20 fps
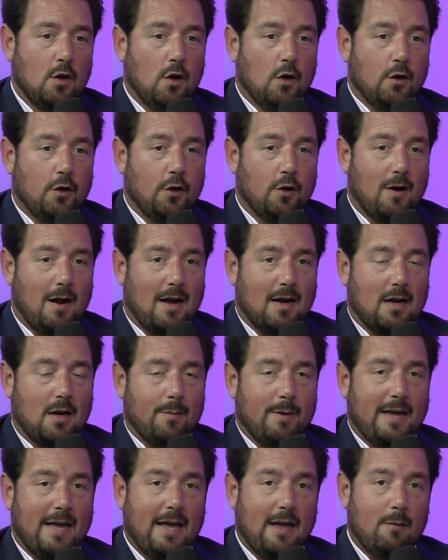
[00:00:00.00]
you're not going to
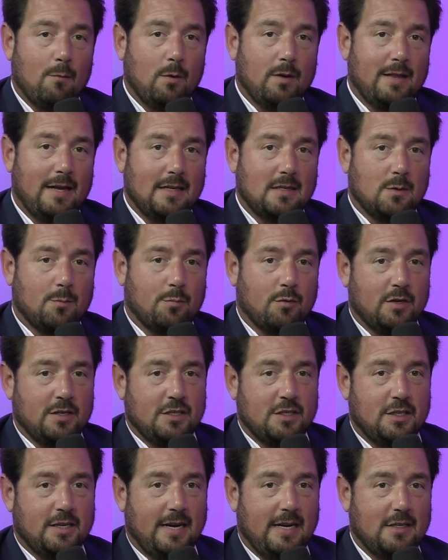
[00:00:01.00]
be hit with that
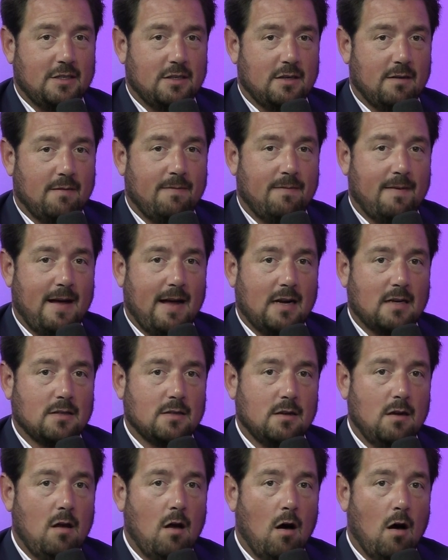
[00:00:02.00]
depreciation effect
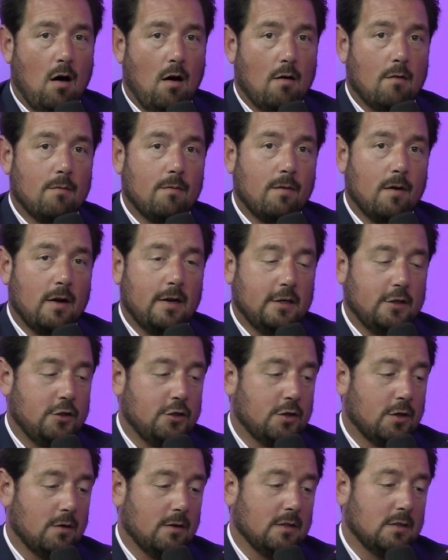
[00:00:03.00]
of an
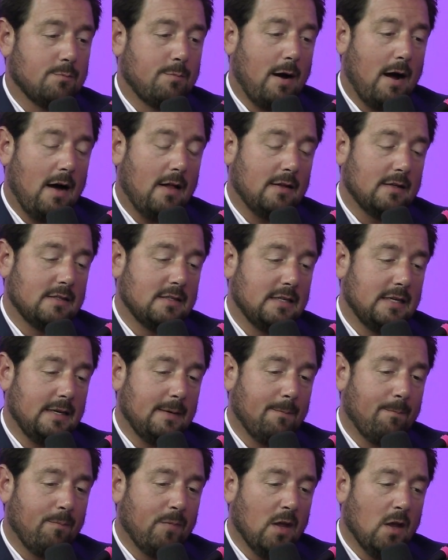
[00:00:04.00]
insurance policy.